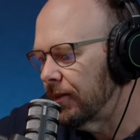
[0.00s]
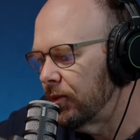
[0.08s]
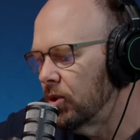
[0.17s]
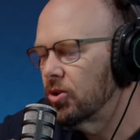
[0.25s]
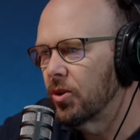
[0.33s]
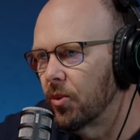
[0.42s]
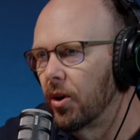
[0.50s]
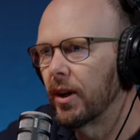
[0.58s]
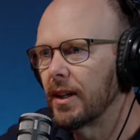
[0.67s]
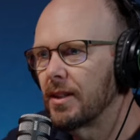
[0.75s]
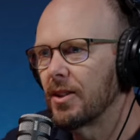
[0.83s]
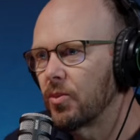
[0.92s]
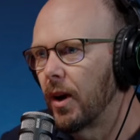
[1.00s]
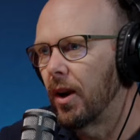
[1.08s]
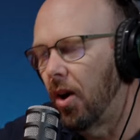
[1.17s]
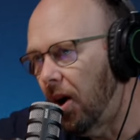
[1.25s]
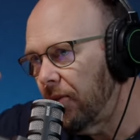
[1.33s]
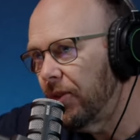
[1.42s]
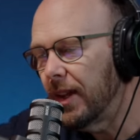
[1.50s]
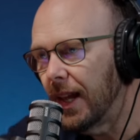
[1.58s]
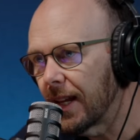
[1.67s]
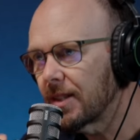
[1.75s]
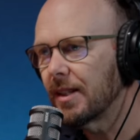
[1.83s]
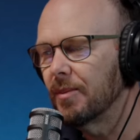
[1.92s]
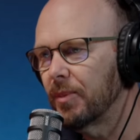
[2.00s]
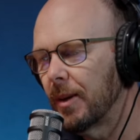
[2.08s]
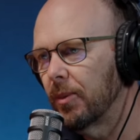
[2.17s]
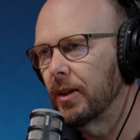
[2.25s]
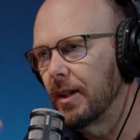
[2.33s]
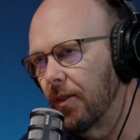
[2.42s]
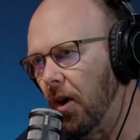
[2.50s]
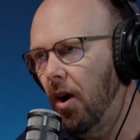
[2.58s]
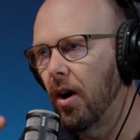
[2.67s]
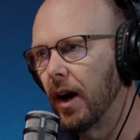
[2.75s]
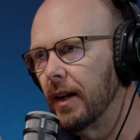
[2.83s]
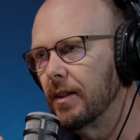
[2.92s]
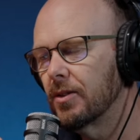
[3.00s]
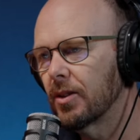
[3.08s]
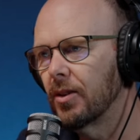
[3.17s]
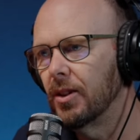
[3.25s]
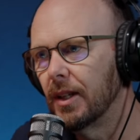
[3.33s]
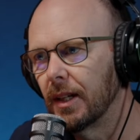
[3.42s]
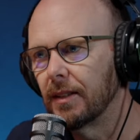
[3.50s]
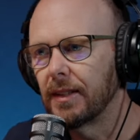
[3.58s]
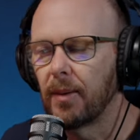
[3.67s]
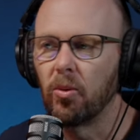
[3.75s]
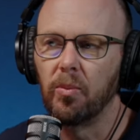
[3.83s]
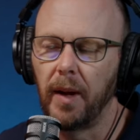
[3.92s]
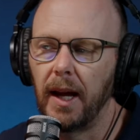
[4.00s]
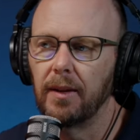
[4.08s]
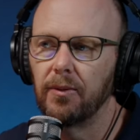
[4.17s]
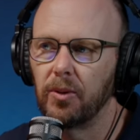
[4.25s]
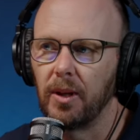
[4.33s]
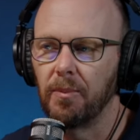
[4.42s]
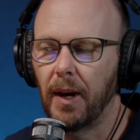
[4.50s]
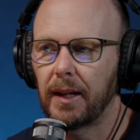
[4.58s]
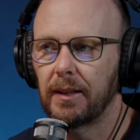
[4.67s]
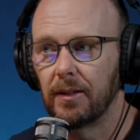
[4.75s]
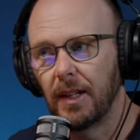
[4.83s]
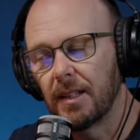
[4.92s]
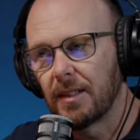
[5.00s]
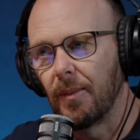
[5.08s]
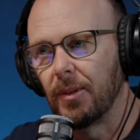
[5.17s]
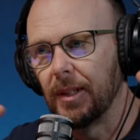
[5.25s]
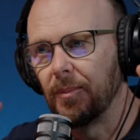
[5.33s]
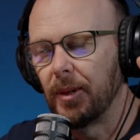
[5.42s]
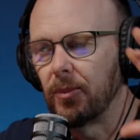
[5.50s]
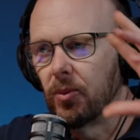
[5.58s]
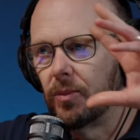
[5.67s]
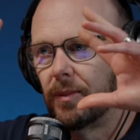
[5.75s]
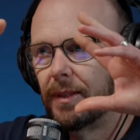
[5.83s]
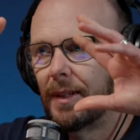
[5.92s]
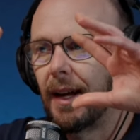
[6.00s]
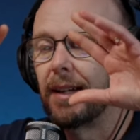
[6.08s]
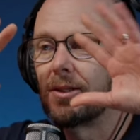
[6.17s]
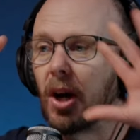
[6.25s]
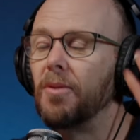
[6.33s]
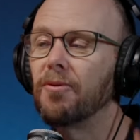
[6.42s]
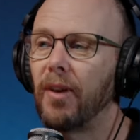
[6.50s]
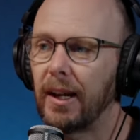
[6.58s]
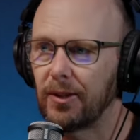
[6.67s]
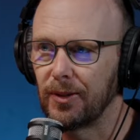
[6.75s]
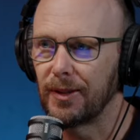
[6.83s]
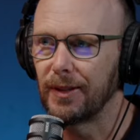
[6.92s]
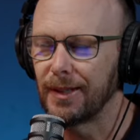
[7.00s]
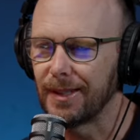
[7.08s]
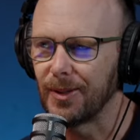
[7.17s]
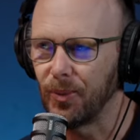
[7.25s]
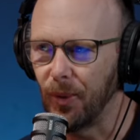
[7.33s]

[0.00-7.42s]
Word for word: future workers as well off the excellent people that you've hired. And so you get a double bang for your buck there. And that's something that people uh, don't factor into this as